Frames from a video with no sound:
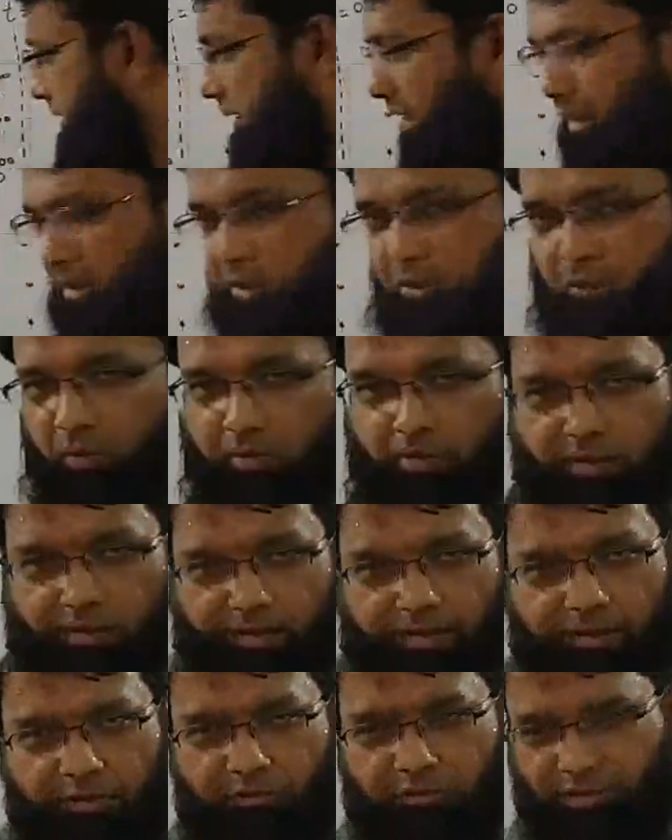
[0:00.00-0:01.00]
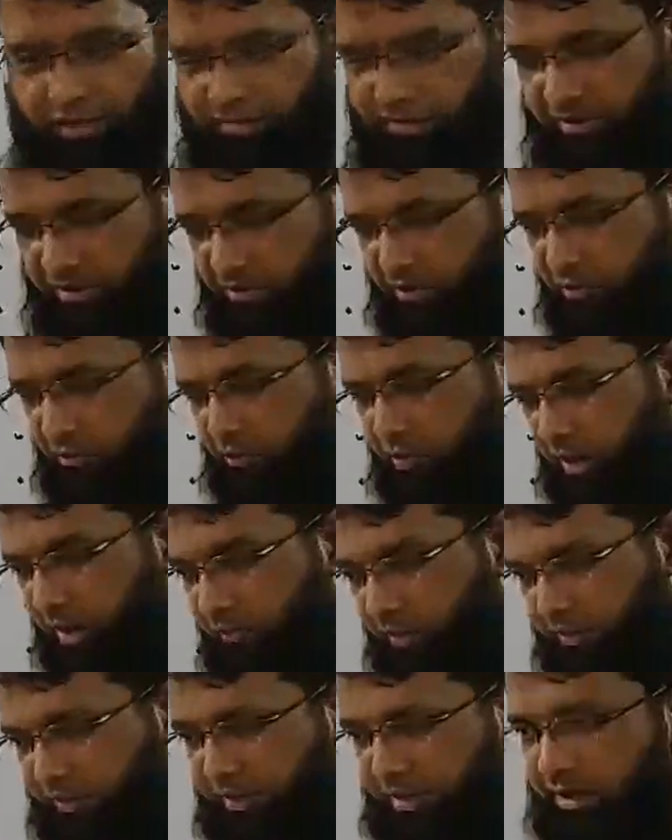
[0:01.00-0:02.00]
scalar quantity. You
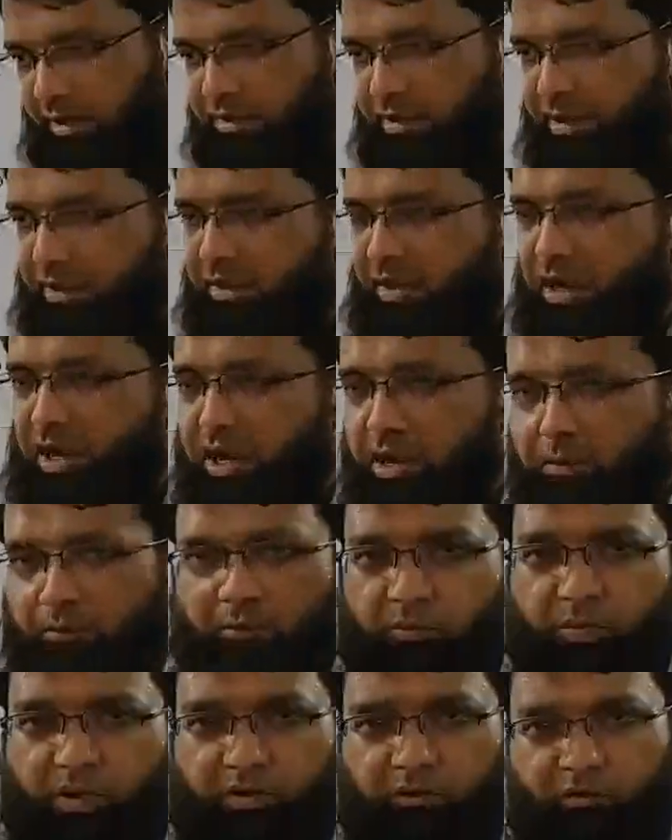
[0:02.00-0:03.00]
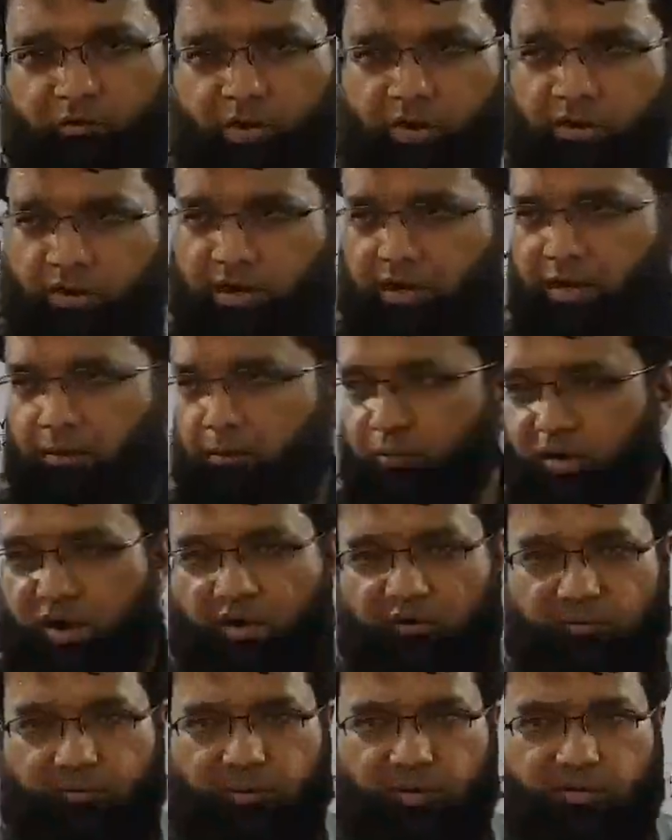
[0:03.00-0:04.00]
never say that I am a very
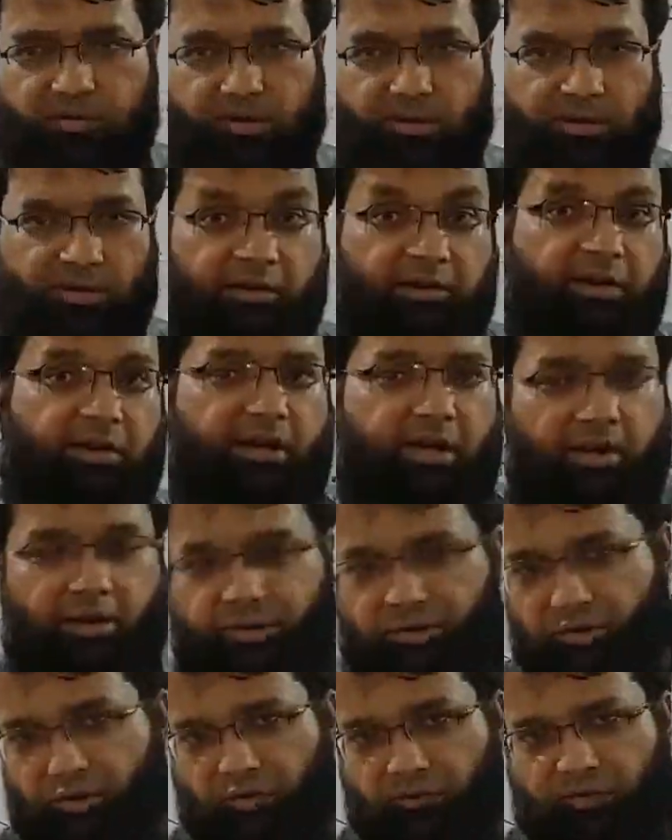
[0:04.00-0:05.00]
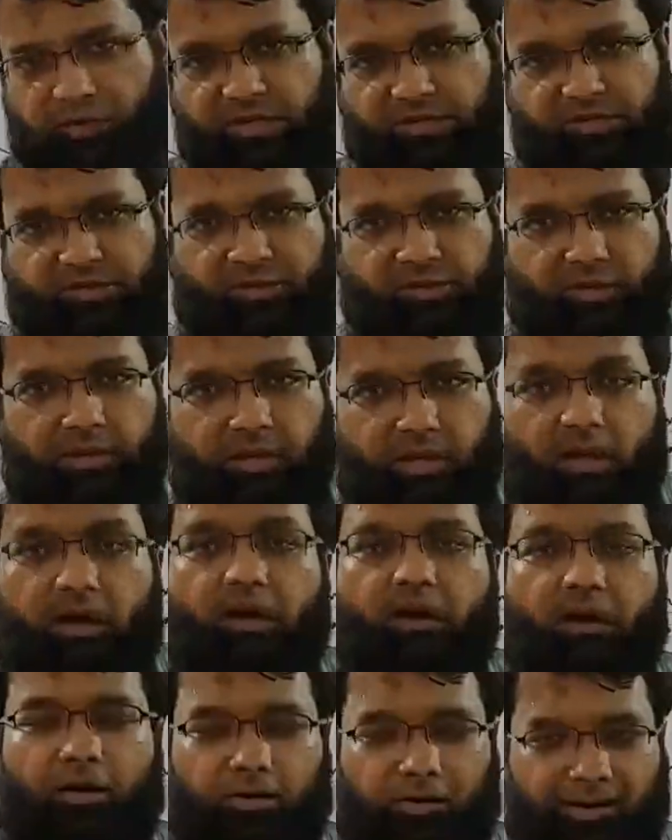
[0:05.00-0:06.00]
brave person in the direction of east.
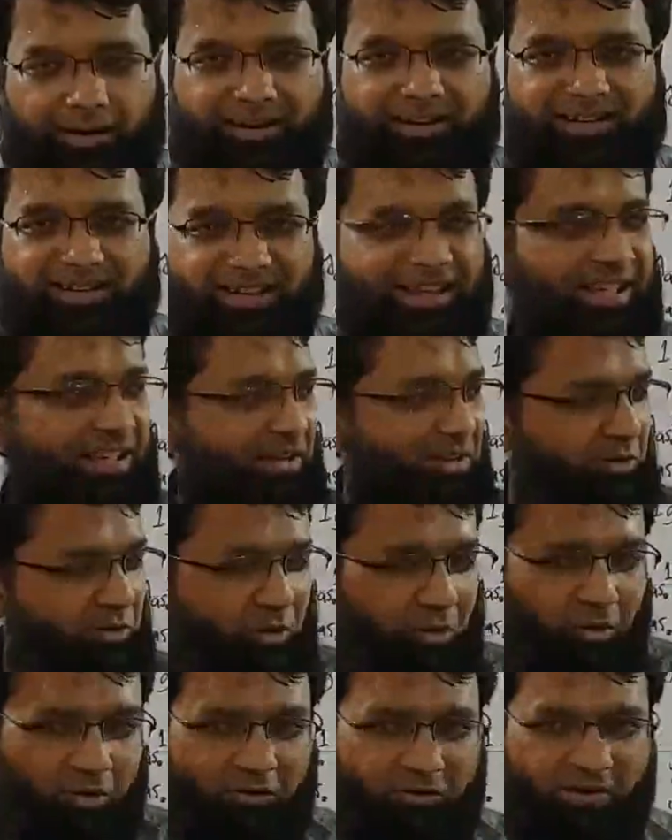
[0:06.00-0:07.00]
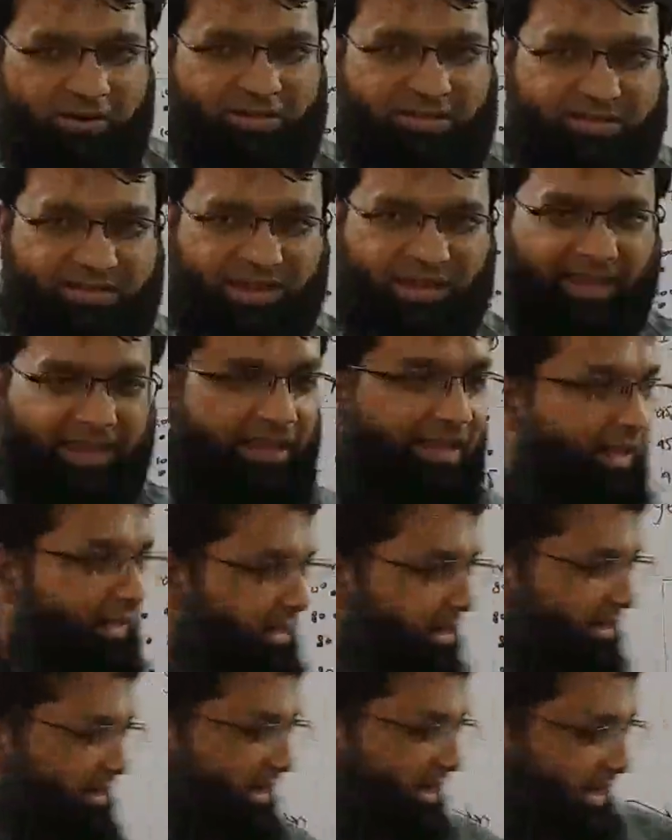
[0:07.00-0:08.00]
All right, you always say
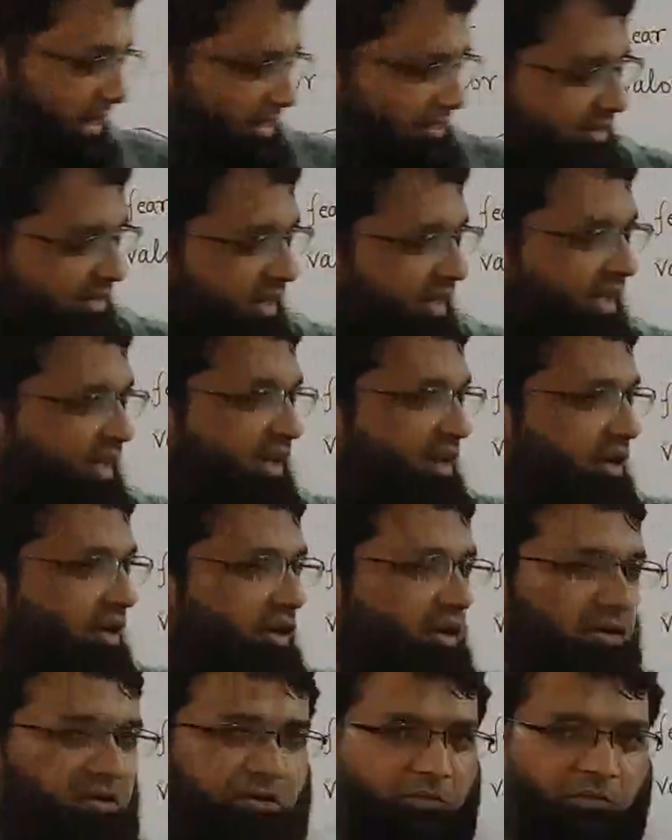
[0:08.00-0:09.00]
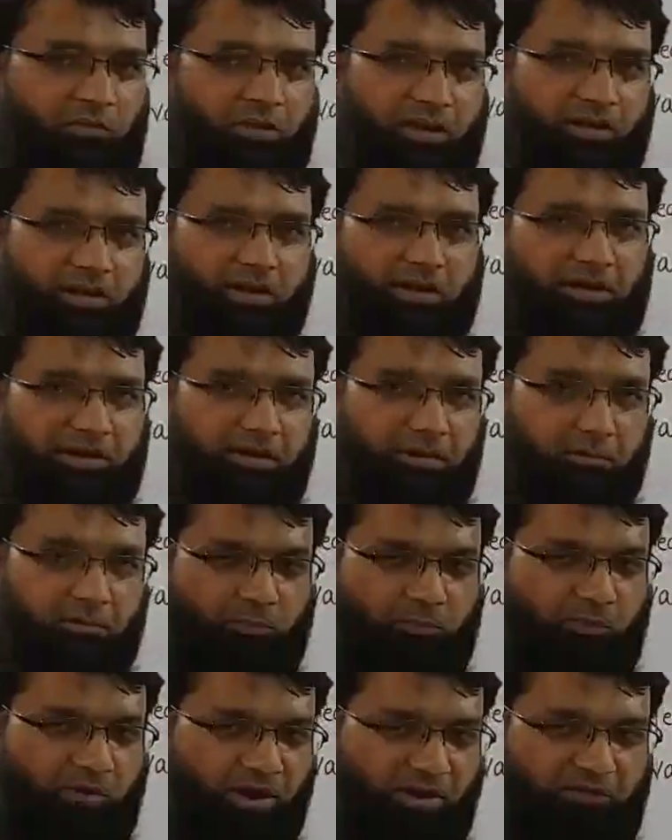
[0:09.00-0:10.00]
that he is
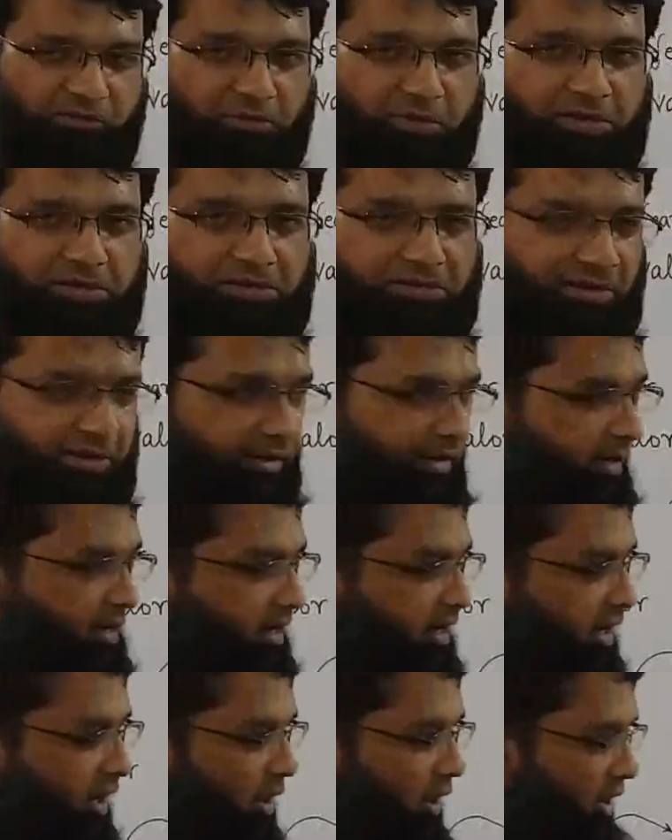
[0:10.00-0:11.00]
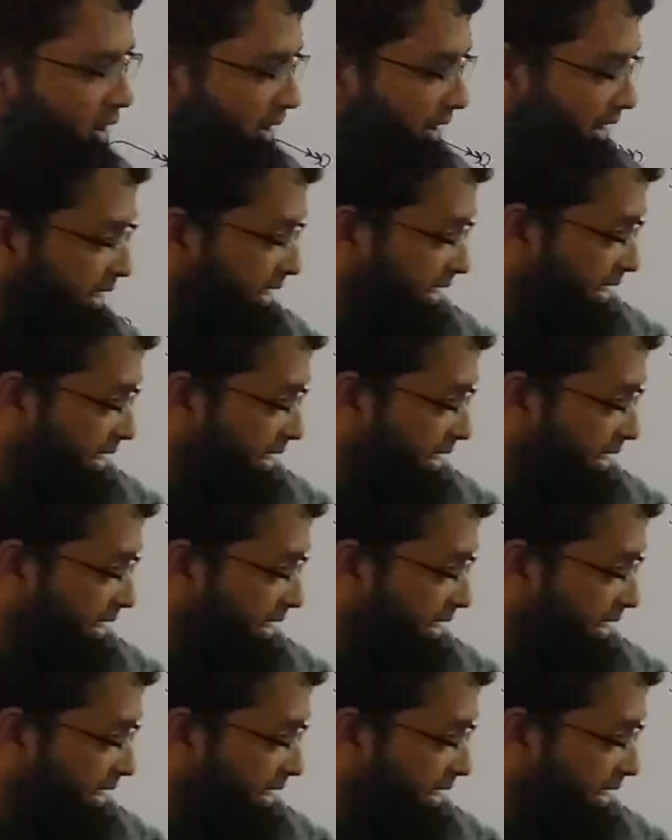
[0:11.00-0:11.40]
a brave person or